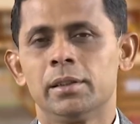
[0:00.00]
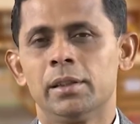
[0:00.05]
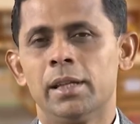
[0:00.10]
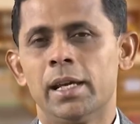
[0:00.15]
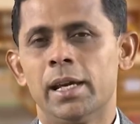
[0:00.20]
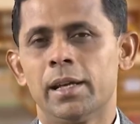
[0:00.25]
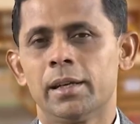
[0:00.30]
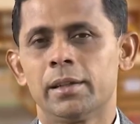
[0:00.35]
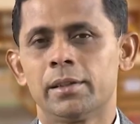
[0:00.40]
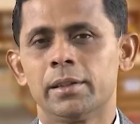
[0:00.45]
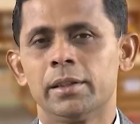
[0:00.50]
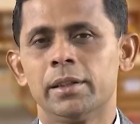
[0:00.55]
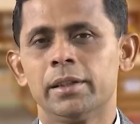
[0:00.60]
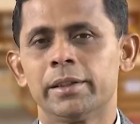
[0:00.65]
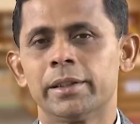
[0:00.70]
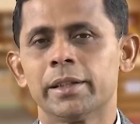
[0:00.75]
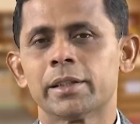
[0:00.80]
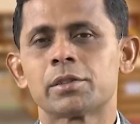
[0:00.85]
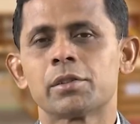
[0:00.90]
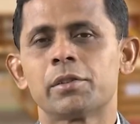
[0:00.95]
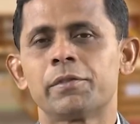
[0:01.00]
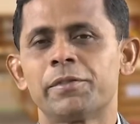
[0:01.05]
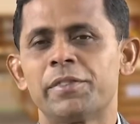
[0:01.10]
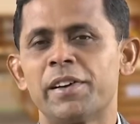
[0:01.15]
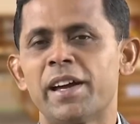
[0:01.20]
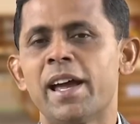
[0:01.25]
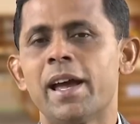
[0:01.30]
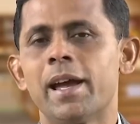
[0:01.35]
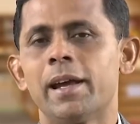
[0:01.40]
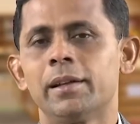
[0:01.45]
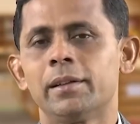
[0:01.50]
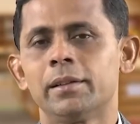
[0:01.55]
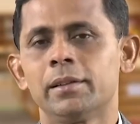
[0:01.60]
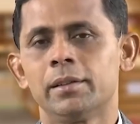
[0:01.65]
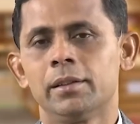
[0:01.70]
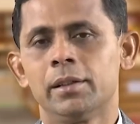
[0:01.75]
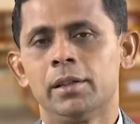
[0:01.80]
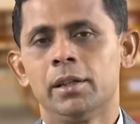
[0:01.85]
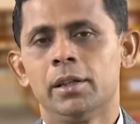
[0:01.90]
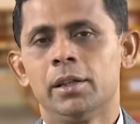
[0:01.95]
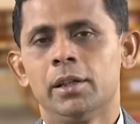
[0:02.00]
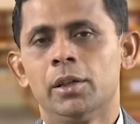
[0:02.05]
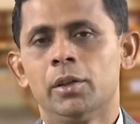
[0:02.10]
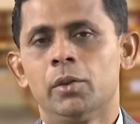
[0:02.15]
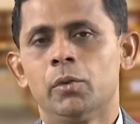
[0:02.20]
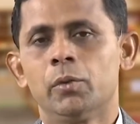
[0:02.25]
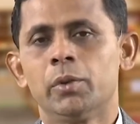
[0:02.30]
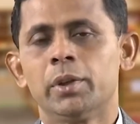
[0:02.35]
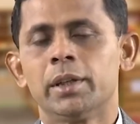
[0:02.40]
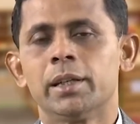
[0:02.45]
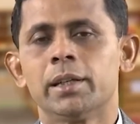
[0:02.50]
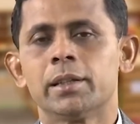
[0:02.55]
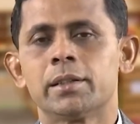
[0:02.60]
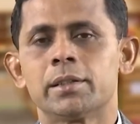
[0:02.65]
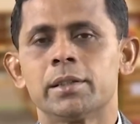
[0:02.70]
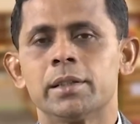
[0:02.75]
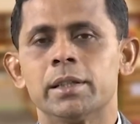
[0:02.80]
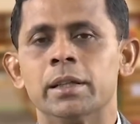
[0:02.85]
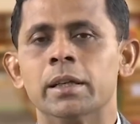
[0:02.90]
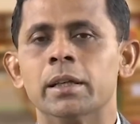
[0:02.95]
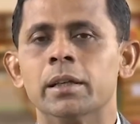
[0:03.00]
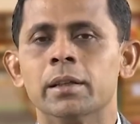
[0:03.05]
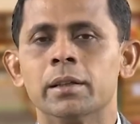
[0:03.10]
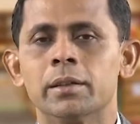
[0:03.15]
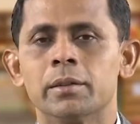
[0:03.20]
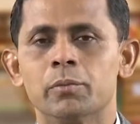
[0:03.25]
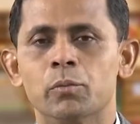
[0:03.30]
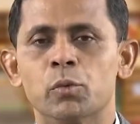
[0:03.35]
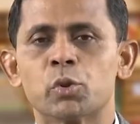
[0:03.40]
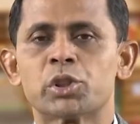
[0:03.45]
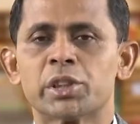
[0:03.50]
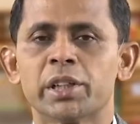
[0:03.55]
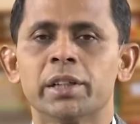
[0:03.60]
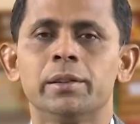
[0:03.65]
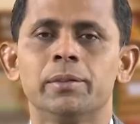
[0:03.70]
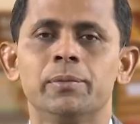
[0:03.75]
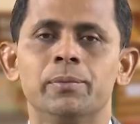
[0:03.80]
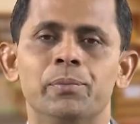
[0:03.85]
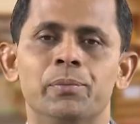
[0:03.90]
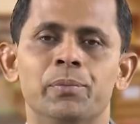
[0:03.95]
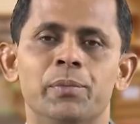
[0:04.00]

that in case of fan we get air motion